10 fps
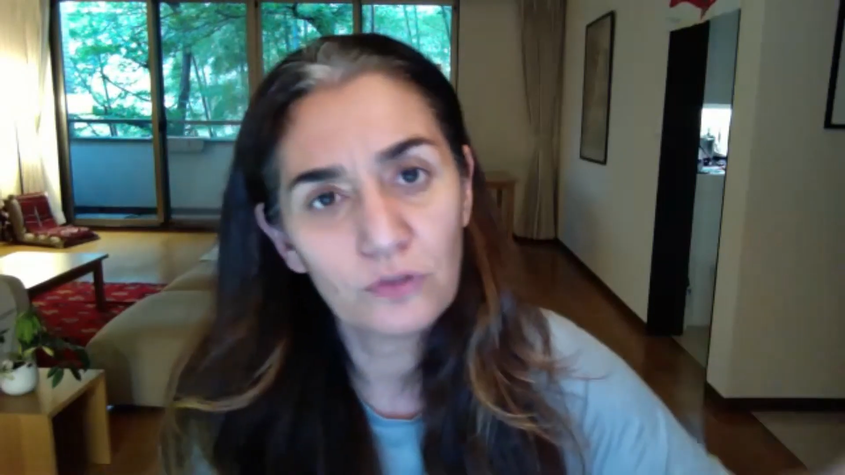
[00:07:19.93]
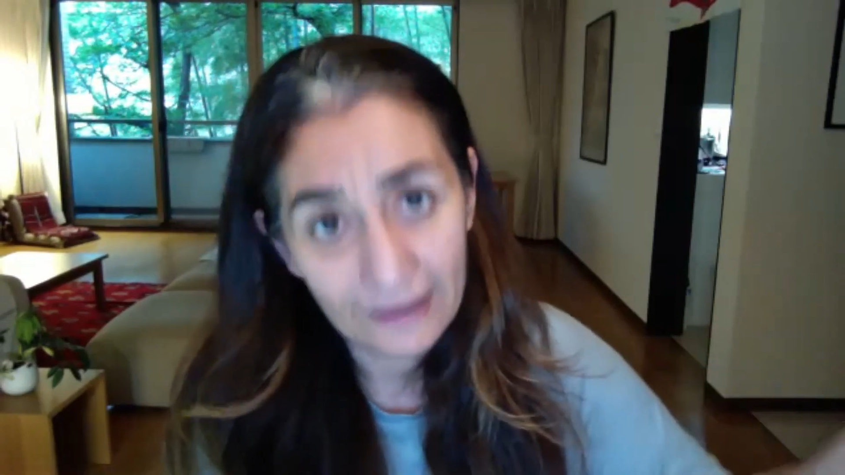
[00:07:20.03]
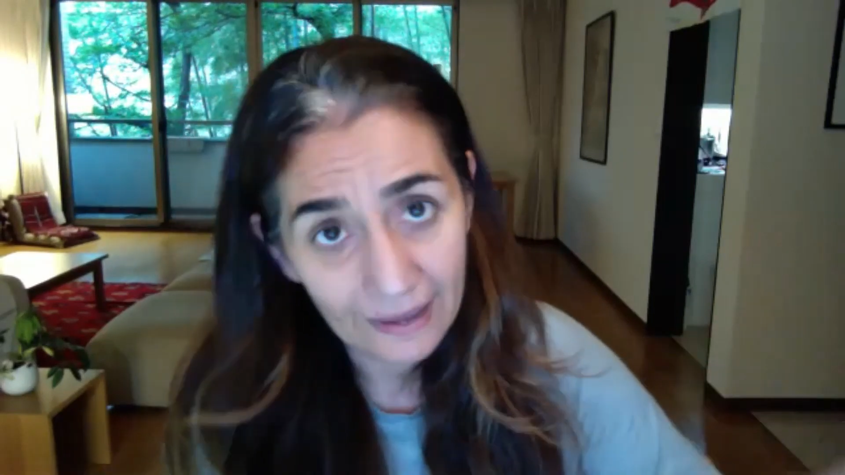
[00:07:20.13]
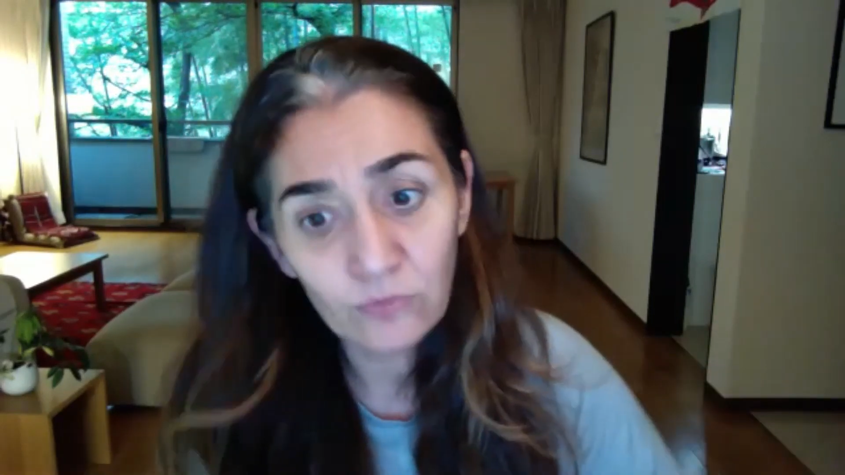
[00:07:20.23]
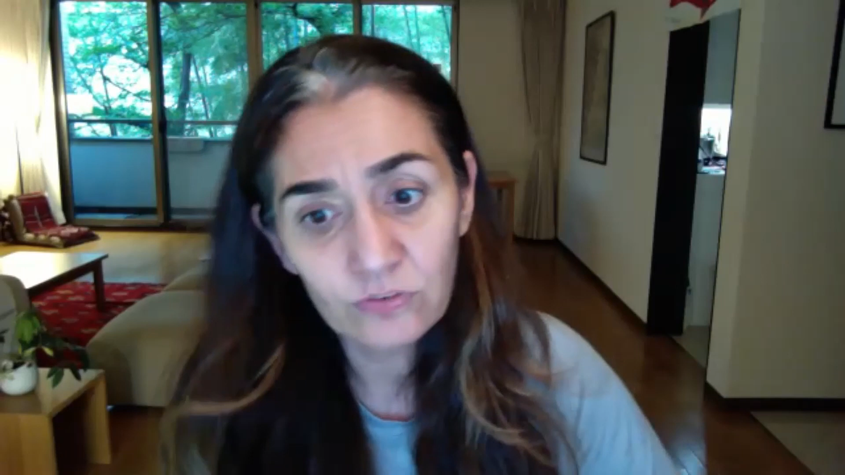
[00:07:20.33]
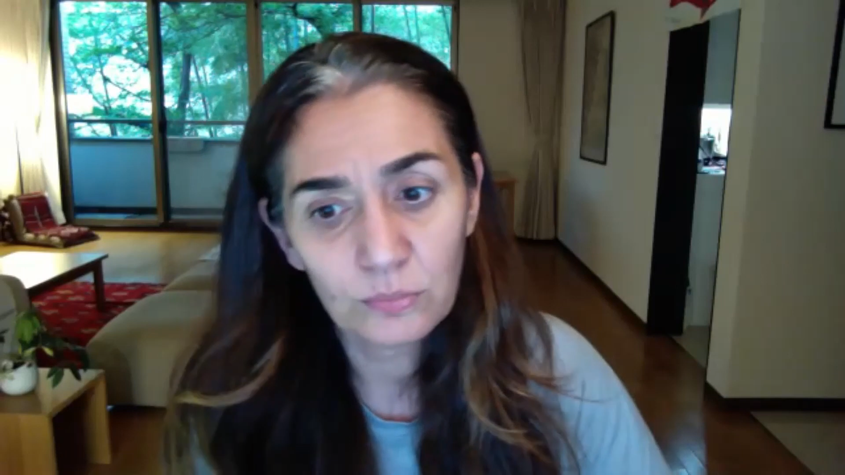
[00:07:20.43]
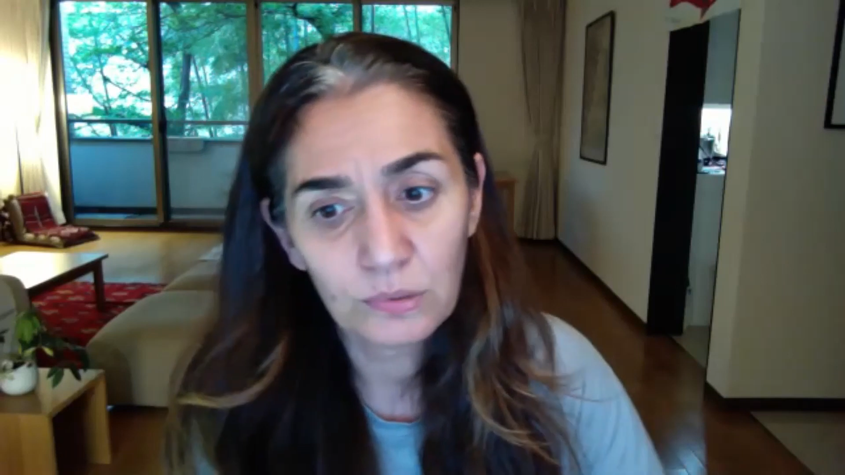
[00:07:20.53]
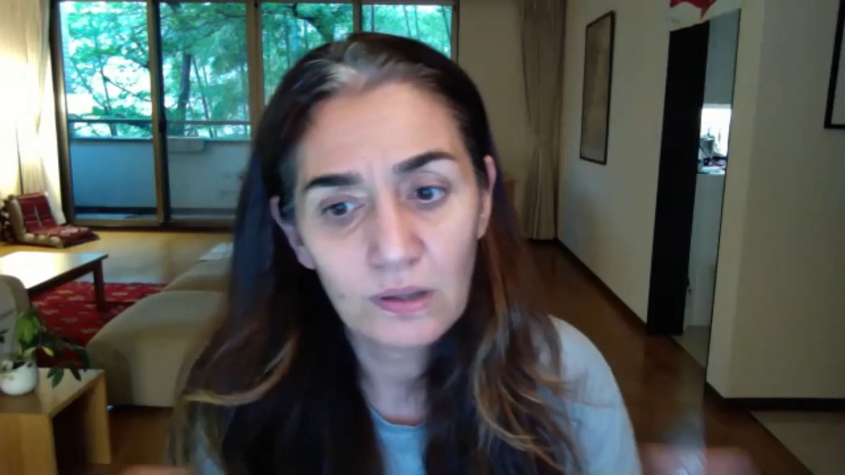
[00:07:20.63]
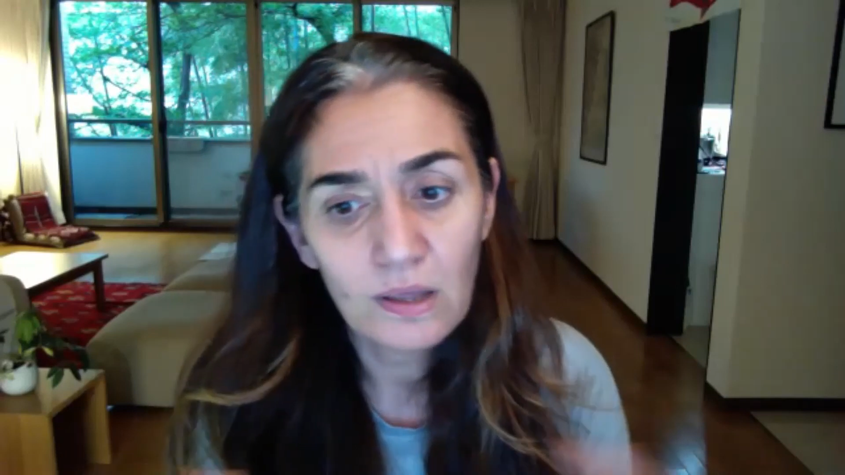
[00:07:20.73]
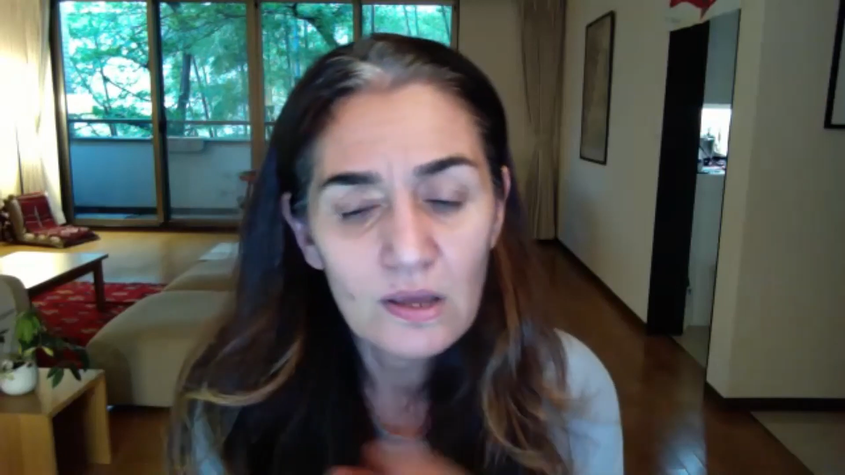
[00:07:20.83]

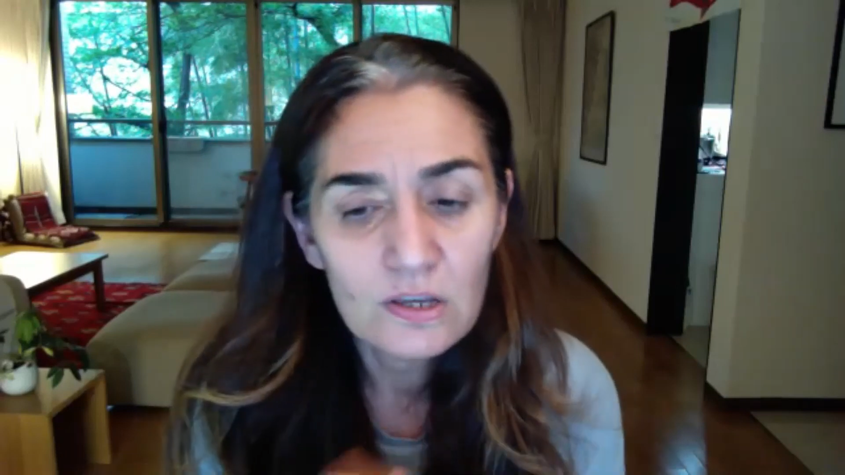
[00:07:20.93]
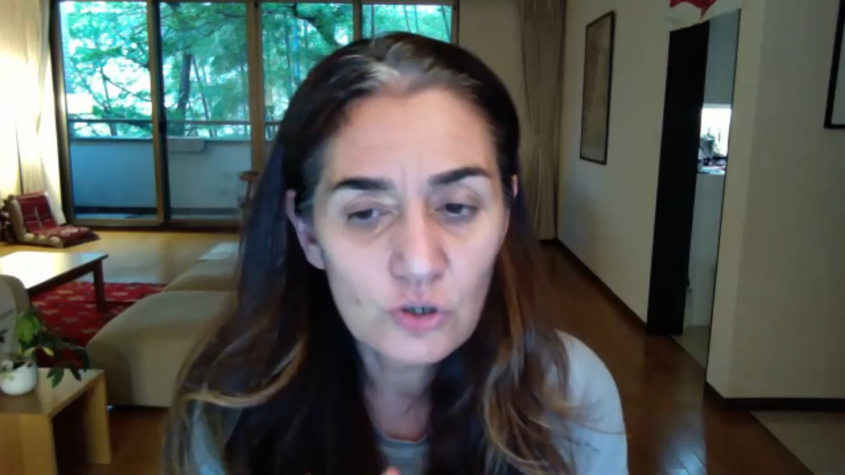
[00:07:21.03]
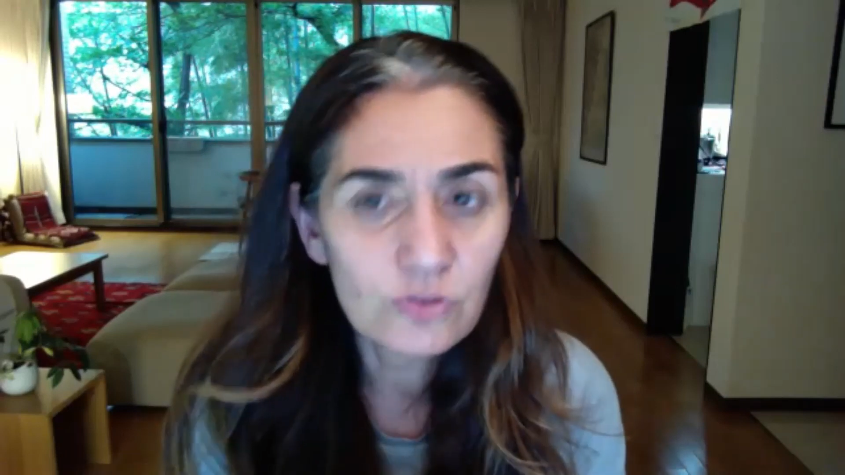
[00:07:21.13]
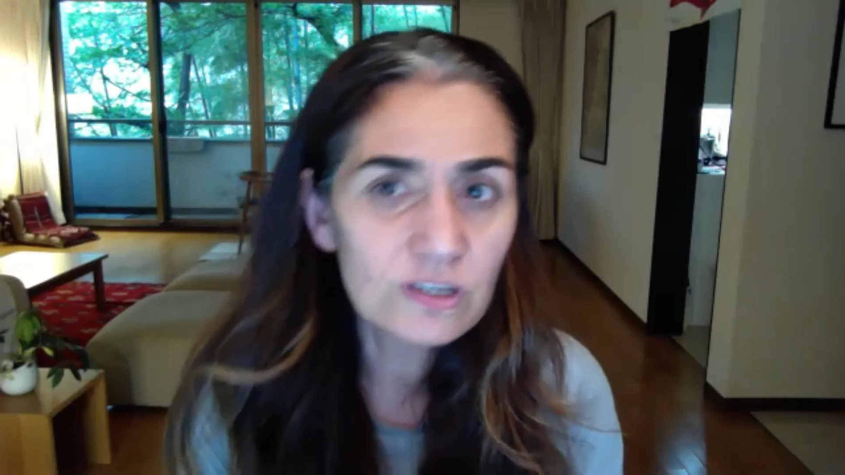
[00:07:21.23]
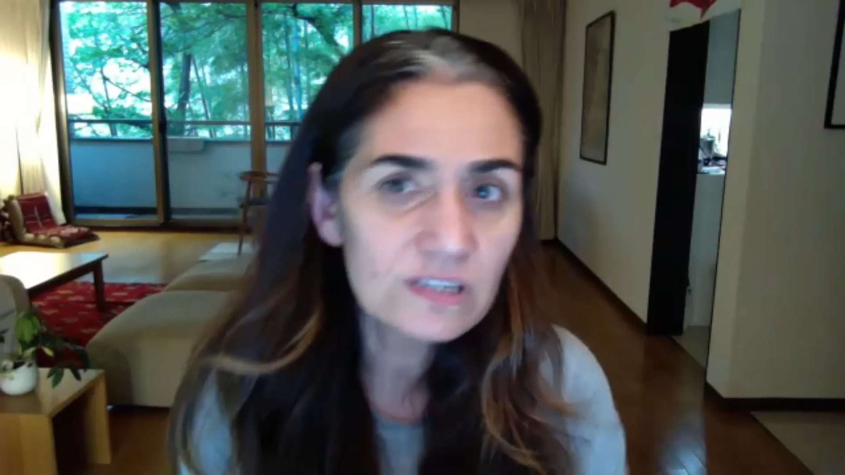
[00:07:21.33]
accountable. So these